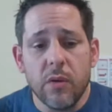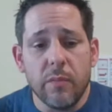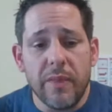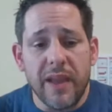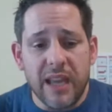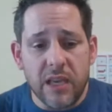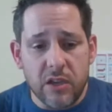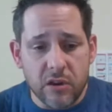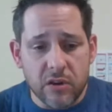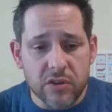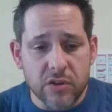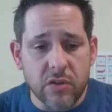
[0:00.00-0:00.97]
we will make
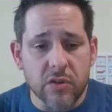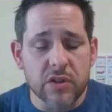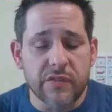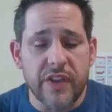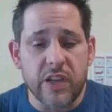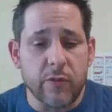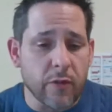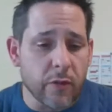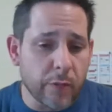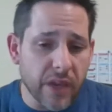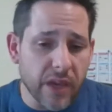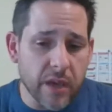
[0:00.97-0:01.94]
your scores available
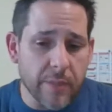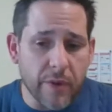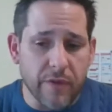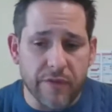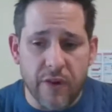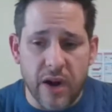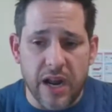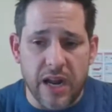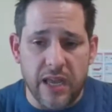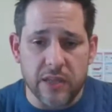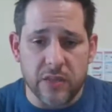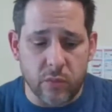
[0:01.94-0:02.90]
for pickup on
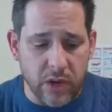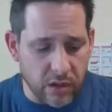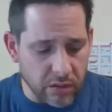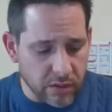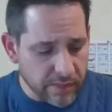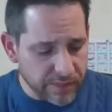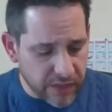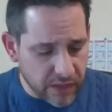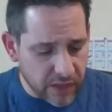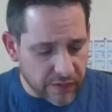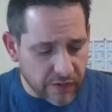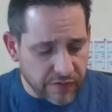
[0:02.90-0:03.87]
Friday as well
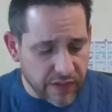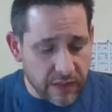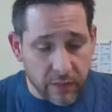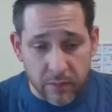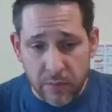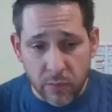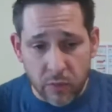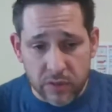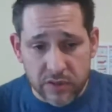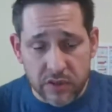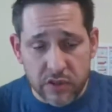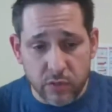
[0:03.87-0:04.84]
if a family member
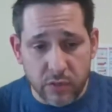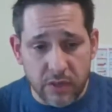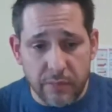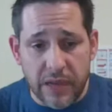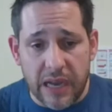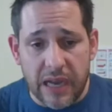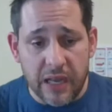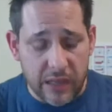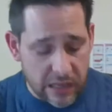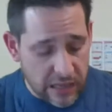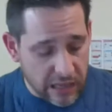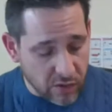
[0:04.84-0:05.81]
wants to swing
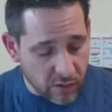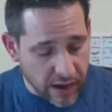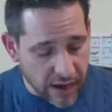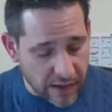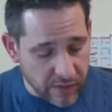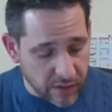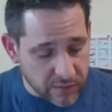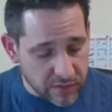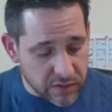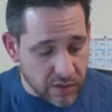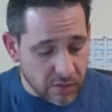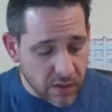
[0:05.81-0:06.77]
by and grab them.
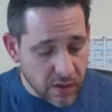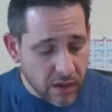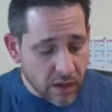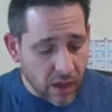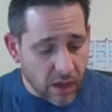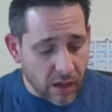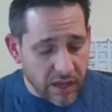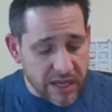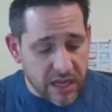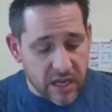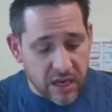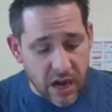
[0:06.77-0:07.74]
So
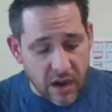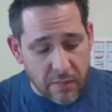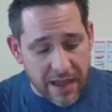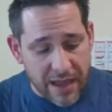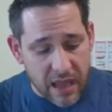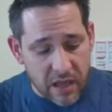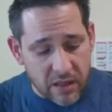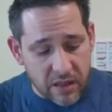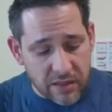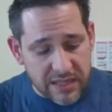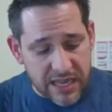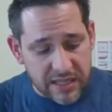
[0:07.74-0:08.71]
again,
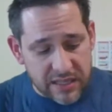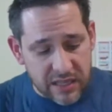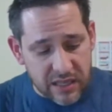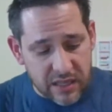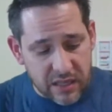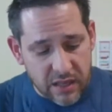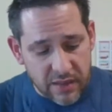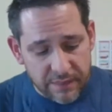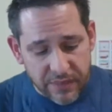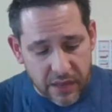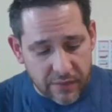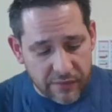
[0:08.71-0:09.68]
the testing,
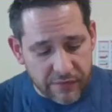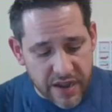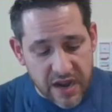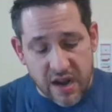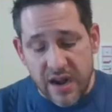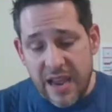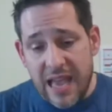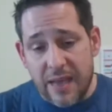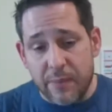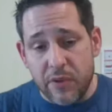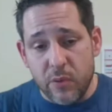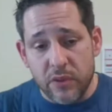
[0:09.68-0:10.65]
I'm very
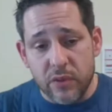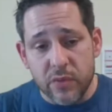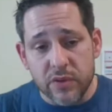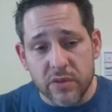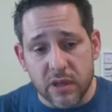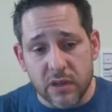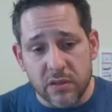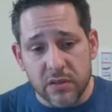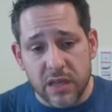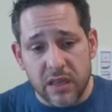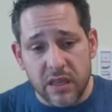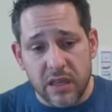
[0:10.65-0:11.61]
happy with the
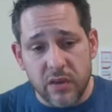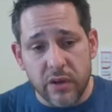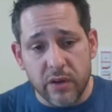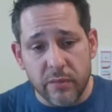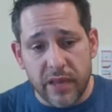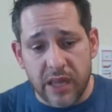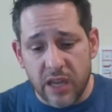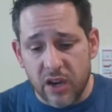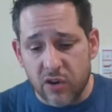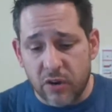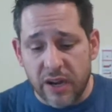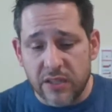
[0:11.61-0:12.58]
results. I think we are
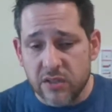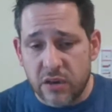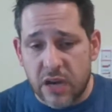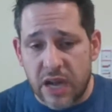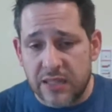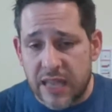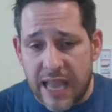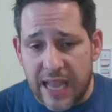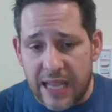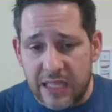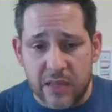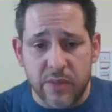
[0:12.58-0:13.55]
making great strides
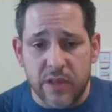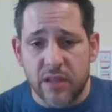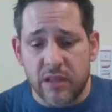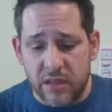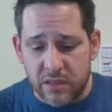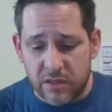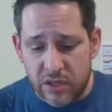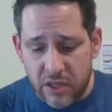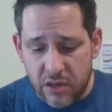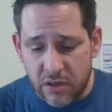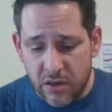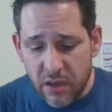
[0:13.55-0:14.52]
academically this
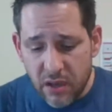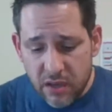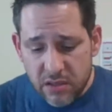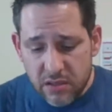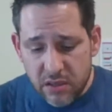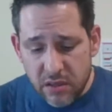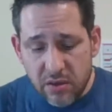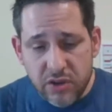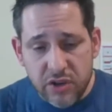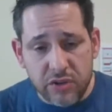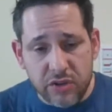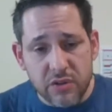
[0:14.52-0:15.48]
year.
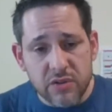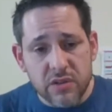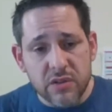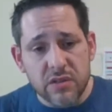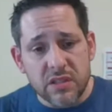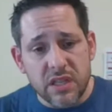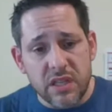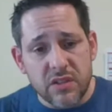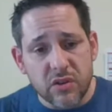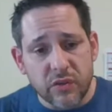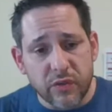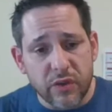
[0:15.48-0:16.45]
So kudos to the
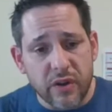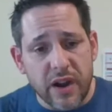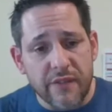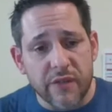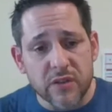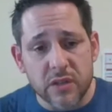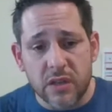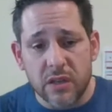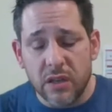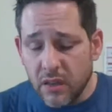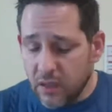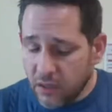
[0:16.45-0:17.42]
teachers for their efforts,
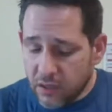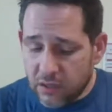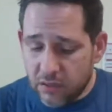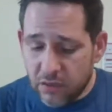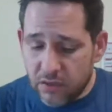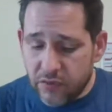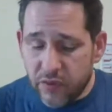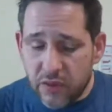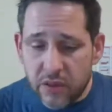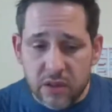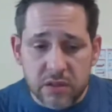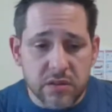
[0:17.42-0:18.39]
and kudos
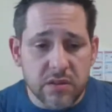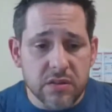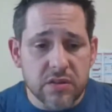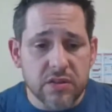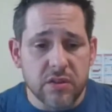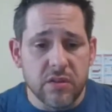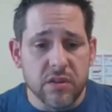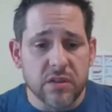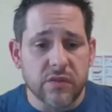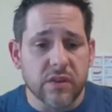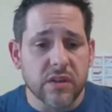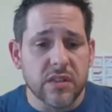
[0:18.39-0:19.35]
to the
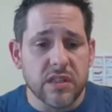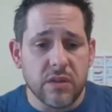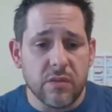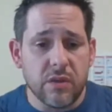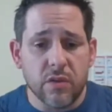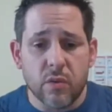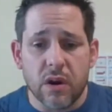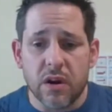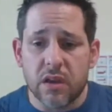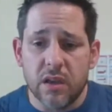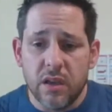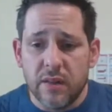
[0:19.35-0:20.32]
students for continuing to
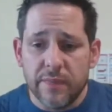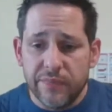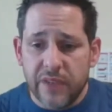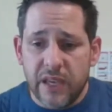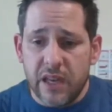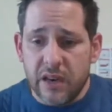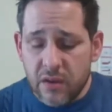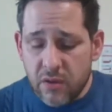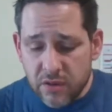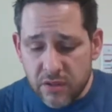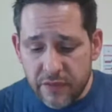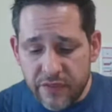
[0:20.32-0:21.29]
work, and of
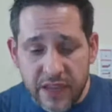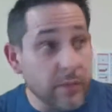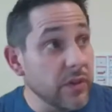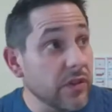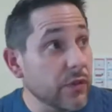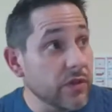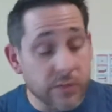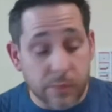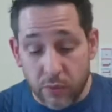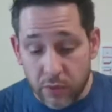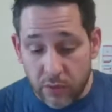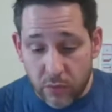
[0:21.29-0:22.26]
course the families for
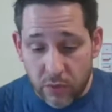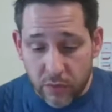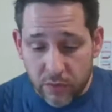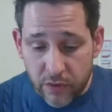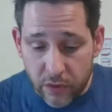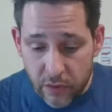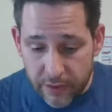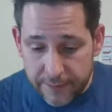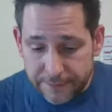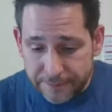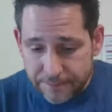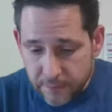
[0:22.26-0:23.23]
supporting what we're
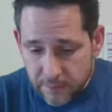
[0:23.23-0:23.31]
doing.